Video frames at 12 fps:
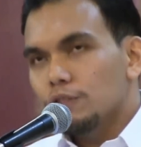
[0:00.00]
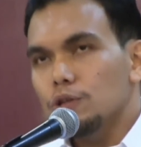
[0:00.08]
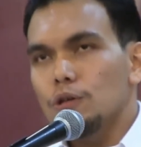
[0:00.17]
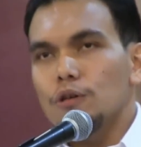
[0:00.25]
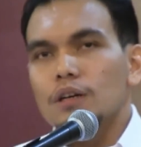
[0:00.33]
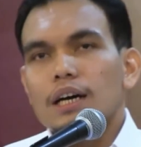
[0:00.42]

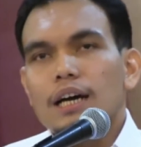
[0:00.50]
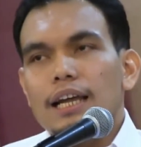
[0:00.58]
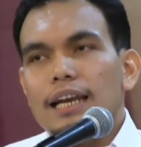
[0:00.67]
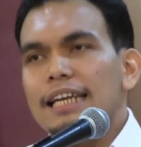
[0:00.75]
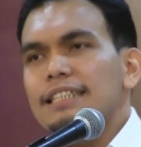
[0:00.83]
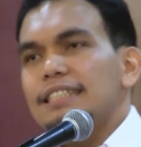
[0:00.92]

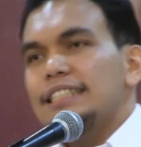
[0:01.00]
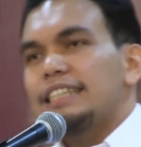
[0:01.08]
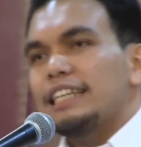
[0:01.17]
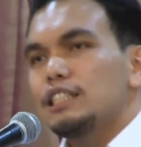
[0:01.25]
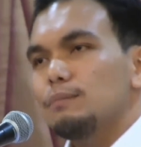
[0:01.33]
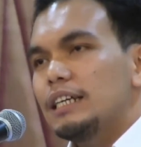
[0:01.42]
So, ladies and
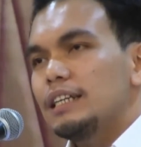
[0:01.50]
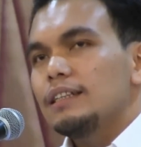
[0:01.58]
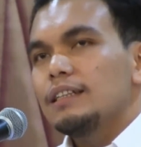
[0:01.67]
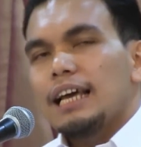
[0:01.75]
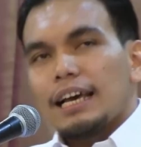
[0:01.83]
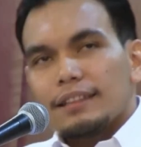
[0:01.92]

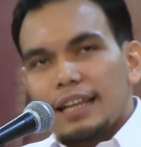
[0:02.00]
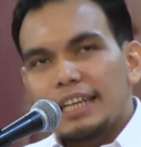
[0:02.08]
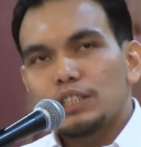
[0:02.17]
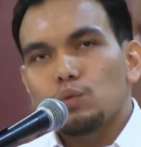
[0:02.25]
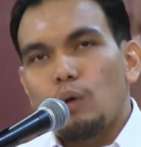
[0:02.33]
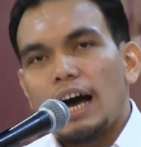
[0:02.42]
gentlemen,
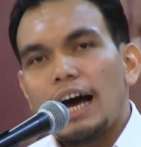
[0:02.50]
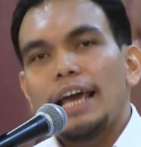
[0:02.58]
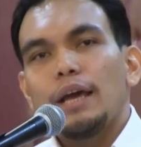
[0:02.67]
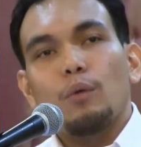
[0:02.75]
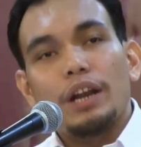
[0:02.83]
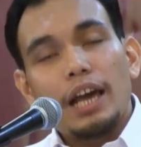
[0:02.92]
that is
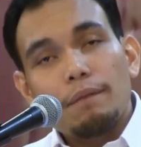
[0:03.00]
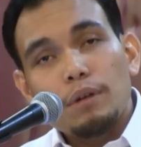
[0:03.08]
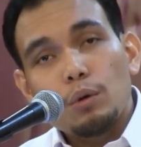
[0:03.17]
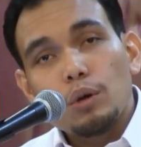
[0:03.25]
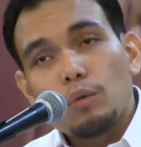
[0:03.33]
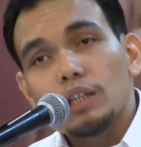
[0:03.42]
why
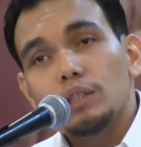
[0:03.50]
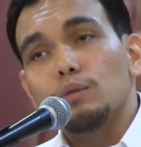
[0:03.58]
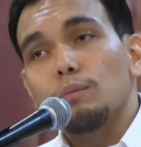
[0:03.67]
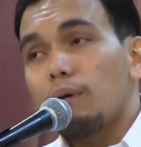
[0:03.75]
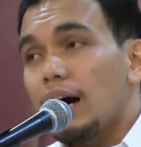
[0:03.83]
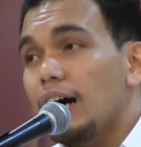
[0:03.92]
whenever we want
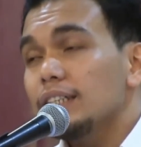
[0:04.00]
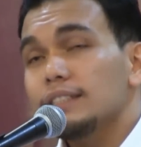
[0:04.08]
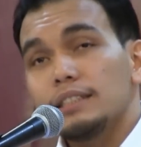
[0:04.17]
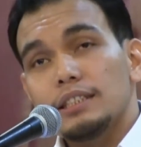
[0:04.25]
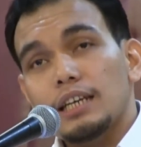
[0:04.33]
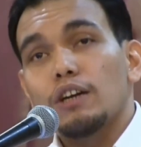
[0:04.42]
to
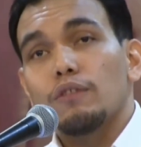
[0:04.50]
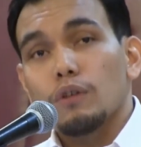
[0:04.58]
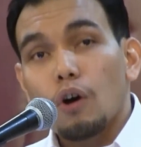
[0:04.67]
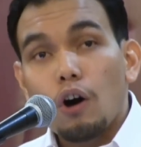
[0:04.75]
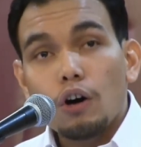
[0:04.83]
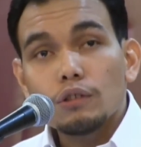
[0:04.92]
pass these kind of
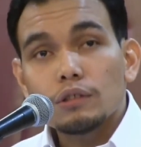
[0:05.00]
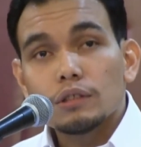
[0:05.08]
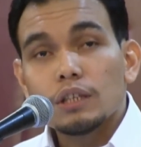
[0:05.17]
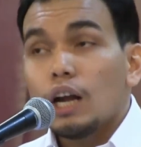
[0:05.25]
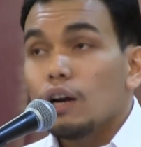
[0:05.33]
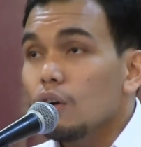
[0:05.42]

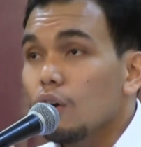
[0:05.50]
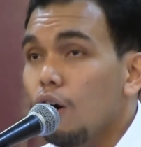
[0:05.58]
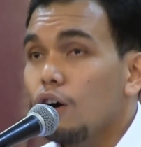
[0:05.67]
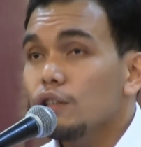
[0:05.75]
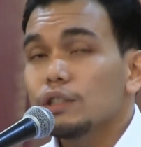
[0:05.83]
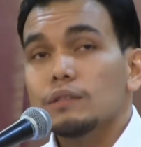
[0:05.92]
laws,
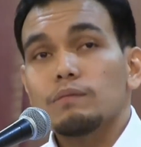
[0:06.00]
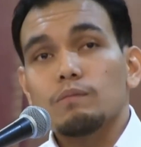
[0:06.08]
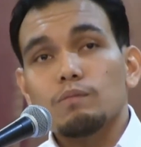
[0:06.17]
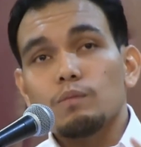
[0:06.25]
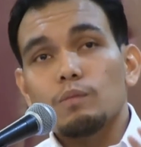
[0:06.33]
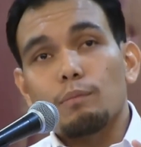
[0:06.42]
laws
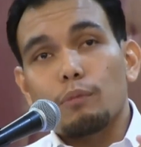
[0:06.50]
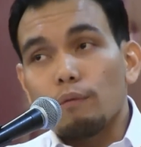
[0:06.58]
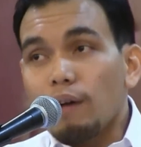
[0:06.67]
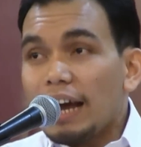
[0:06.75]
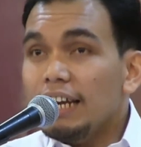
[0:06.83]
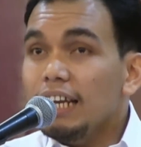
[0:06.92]

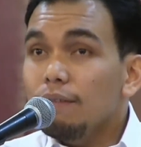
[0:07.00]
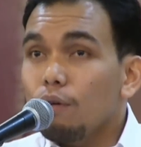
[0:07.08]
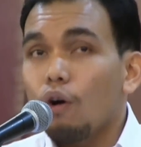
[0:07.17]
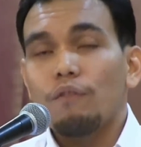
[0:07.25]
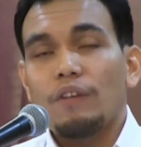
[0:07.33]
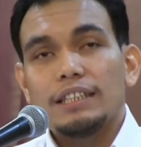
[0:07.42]
providing
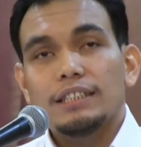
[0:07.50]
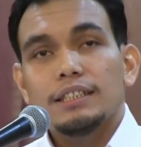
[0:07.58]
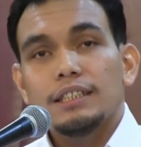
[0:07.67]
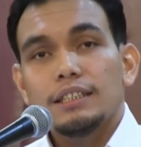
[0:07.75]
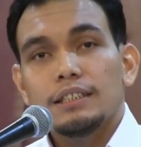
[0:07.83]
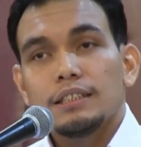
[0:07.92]
for
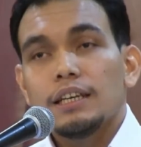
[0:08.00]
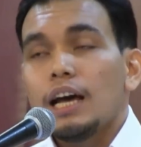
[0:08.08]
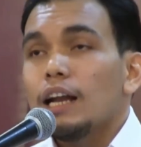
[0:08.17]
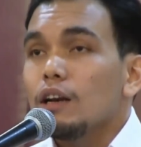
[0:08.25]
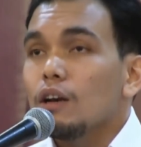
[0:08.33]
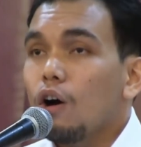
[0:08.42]
offenses,
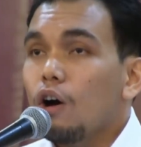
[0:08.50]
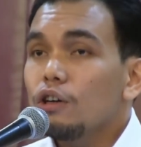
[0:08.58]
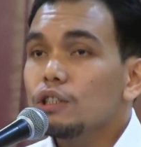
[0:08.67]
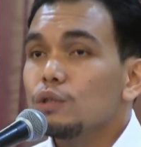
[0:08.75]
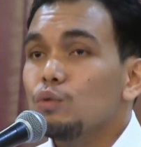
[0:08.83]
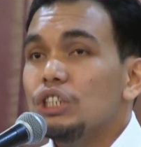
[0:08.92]

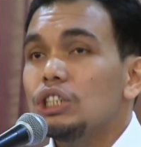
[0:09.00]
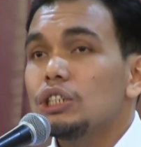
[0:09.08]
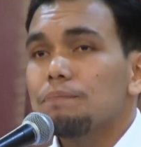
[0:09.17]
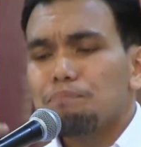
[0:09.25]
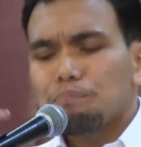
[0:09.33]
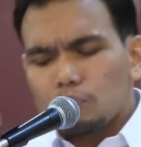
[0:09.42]
laws
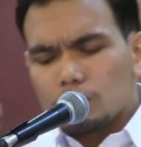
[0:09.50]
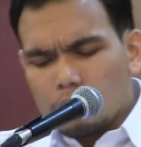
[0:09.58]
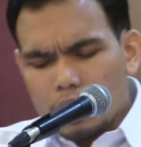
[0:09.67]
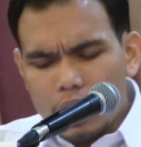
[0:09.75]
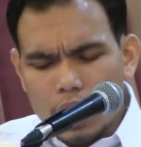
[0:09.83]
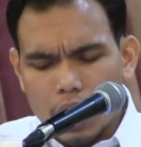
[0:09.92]
which
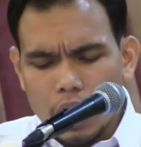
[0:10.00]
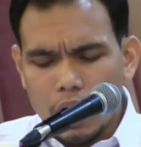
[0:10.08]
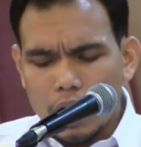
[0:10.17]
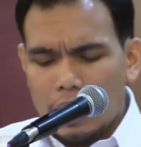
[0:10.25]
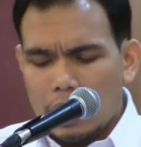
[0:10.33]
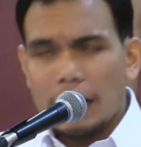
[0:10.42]
uh,
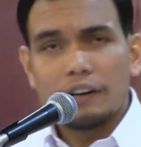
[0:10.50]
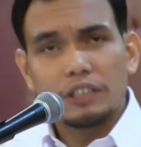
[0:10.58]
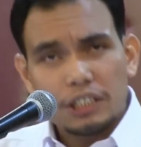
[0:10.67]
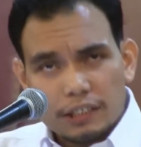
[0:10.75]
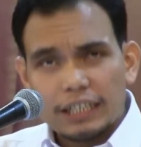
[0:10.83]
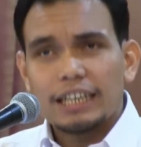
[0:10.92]
uh, uh
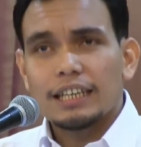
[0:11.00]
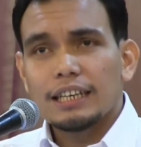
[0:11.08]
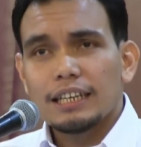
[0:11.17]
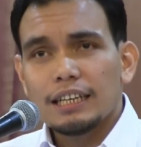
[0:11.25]
restrict